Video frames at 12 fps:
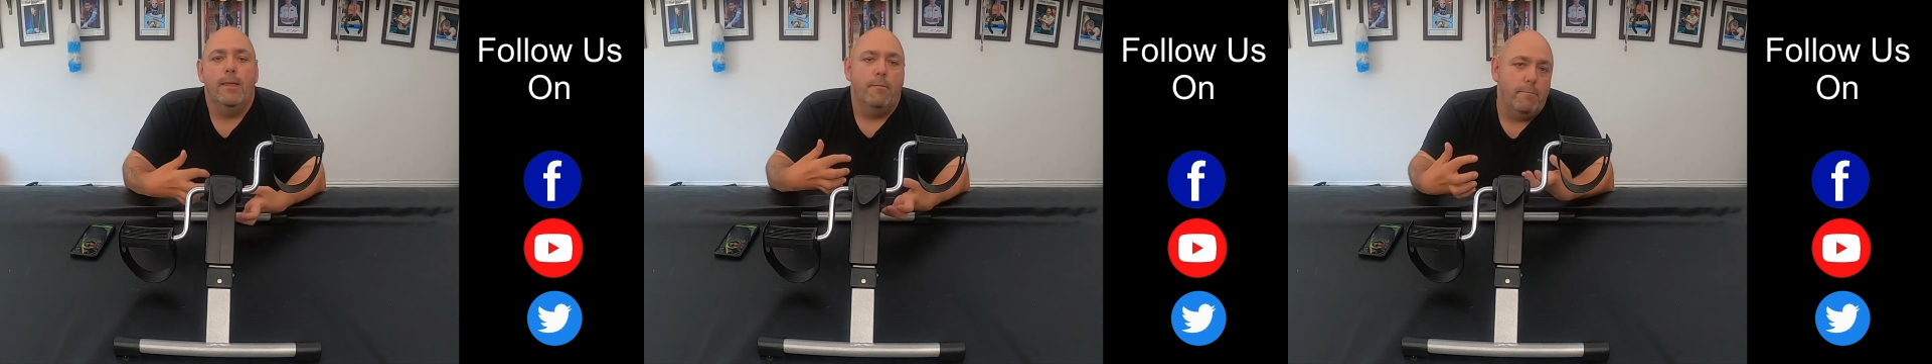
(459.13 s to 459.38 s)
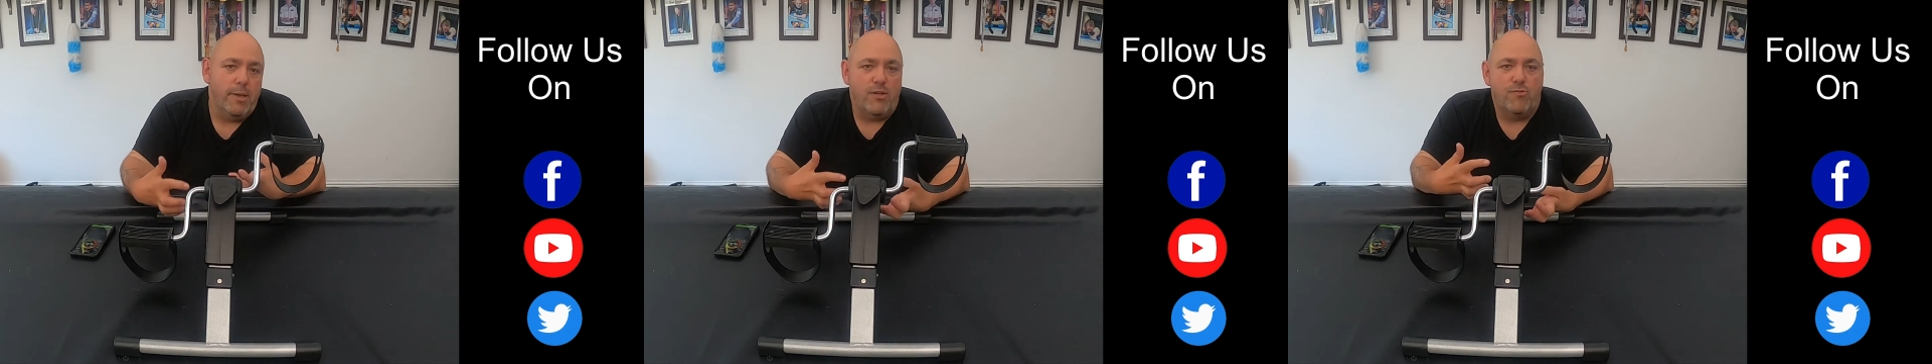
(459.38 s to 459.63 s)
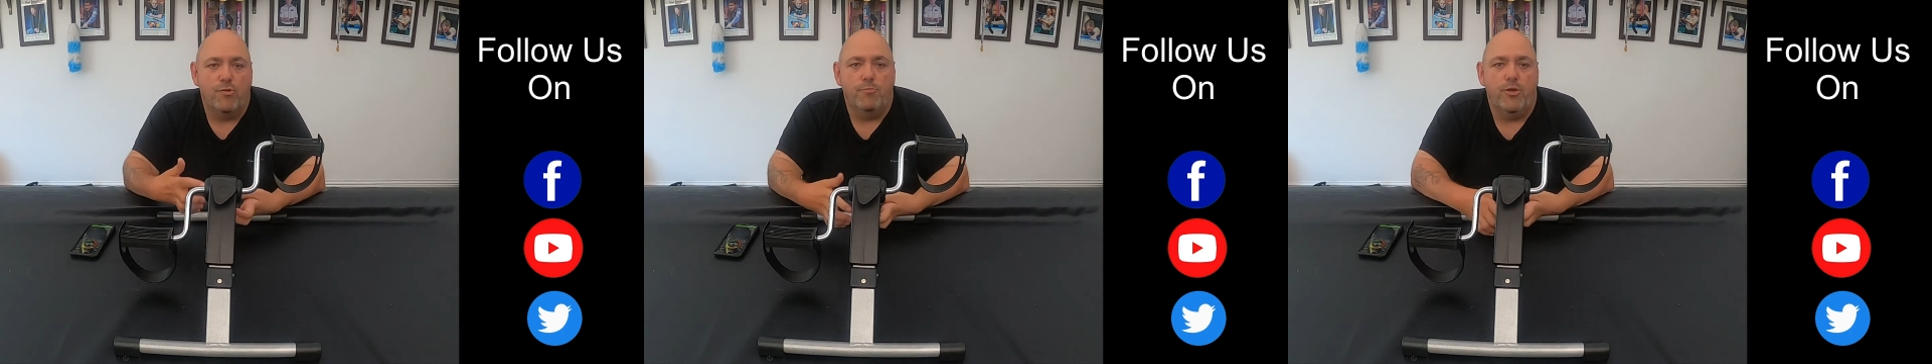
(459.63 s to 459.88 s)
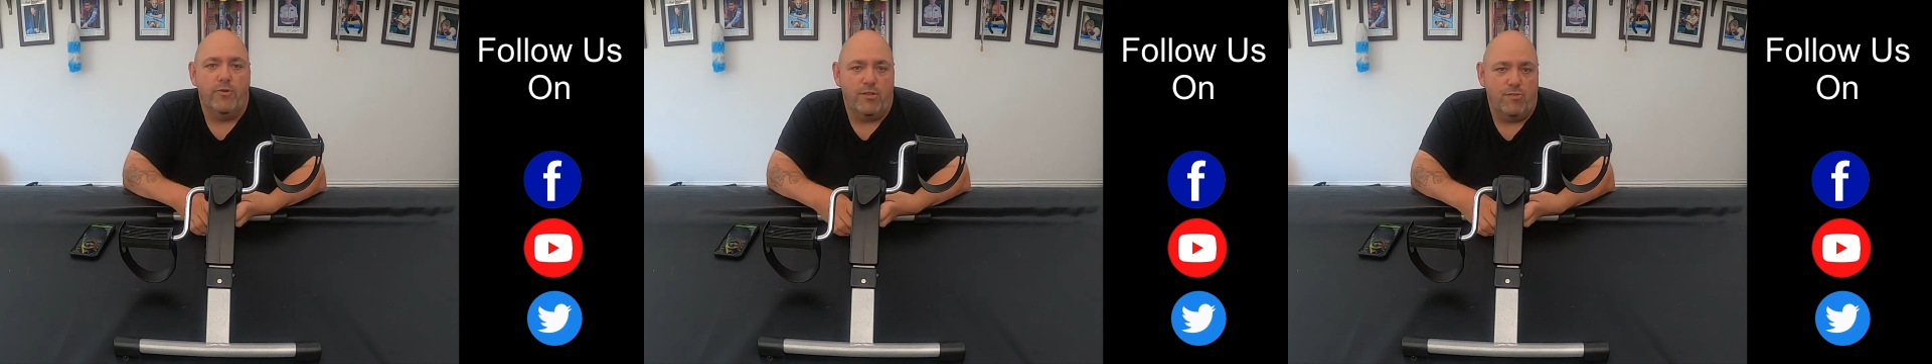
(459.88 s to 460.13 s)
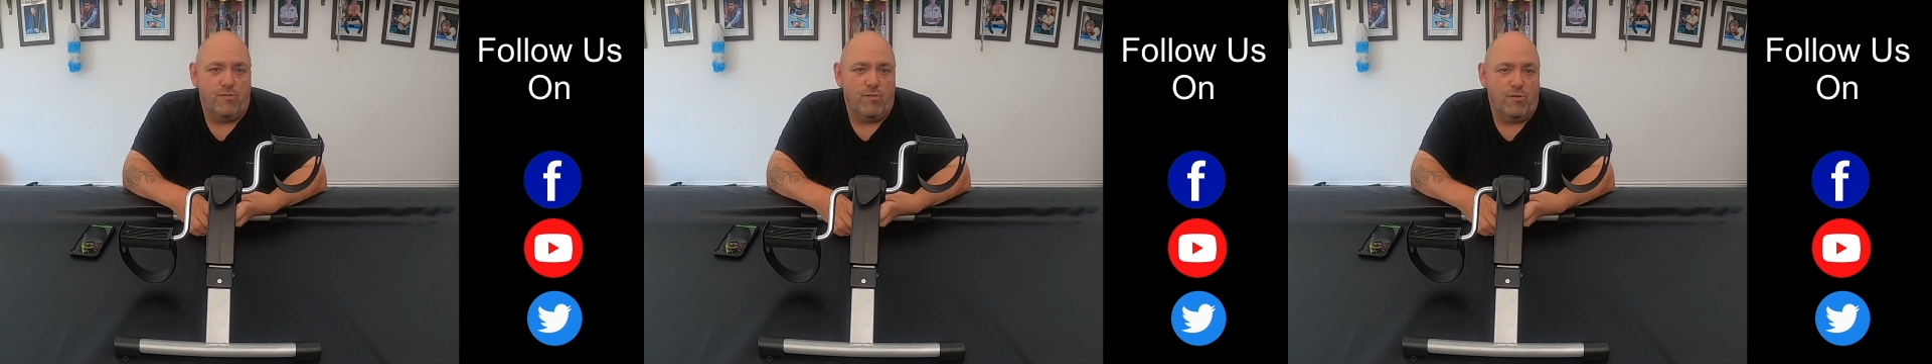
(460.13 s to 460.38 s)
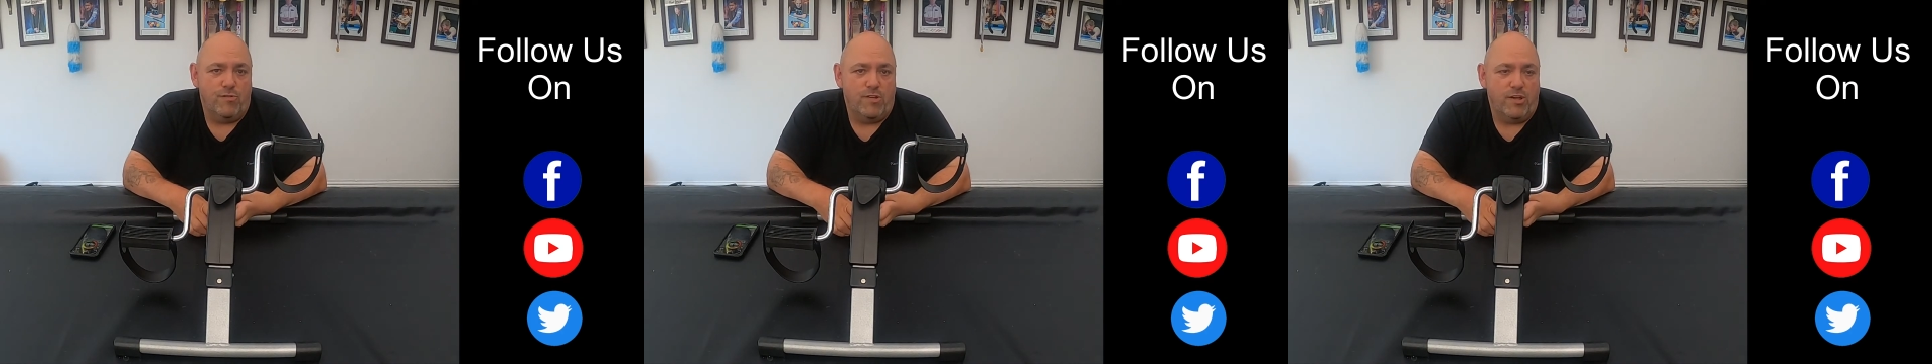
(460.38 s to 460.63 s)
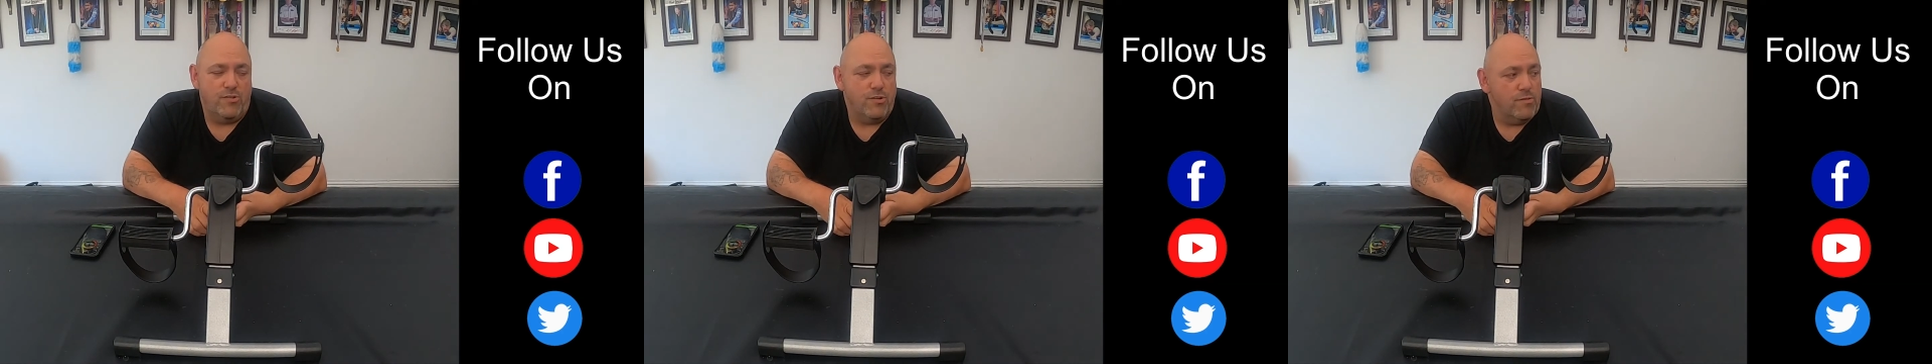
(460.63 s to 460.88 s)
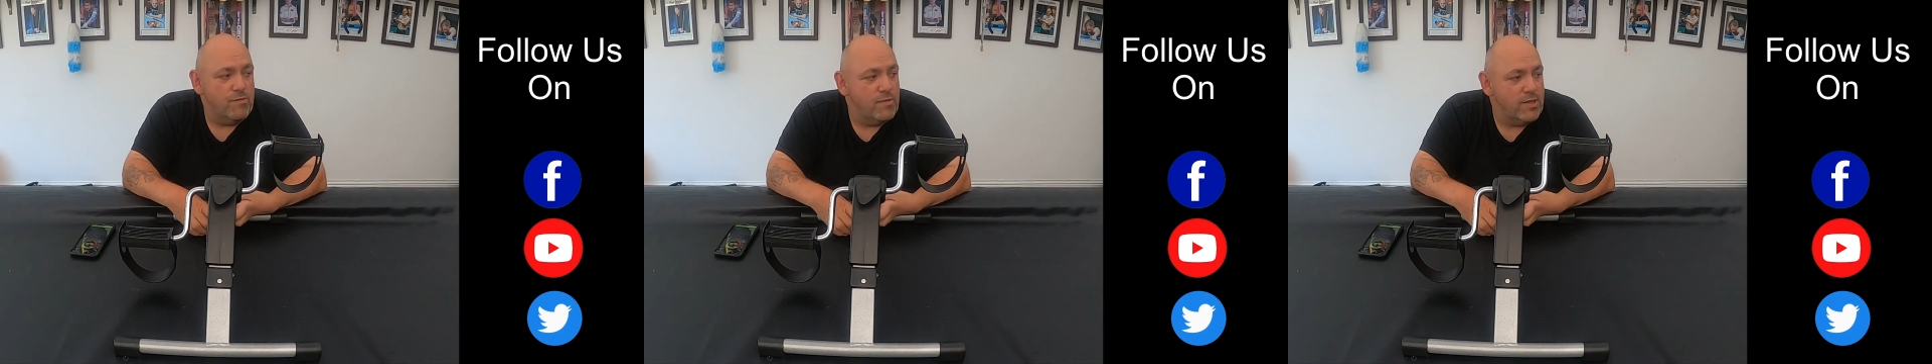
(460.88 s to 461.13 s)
mix up your exercise sessions.